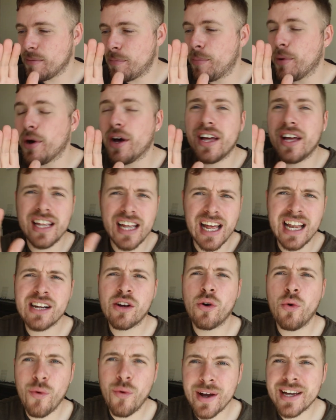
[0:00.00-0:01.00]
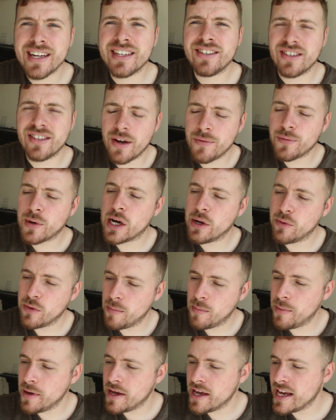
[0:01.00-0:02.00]
But a quick summary
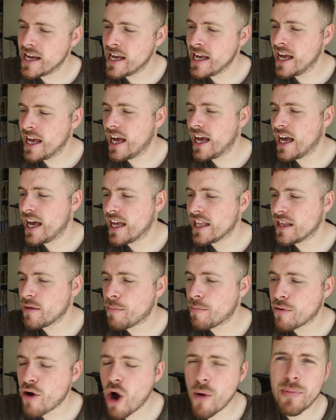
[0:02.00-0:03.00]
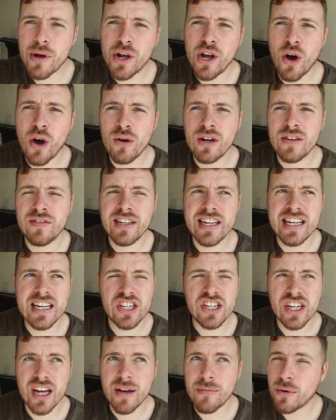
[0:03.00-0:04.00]
would be the proper goal of
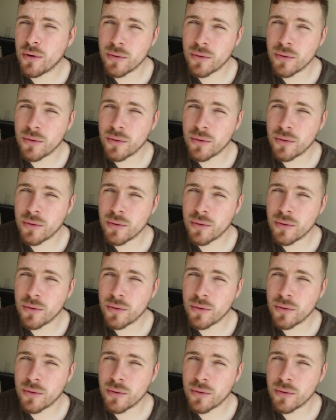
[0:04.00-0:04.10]
leadership,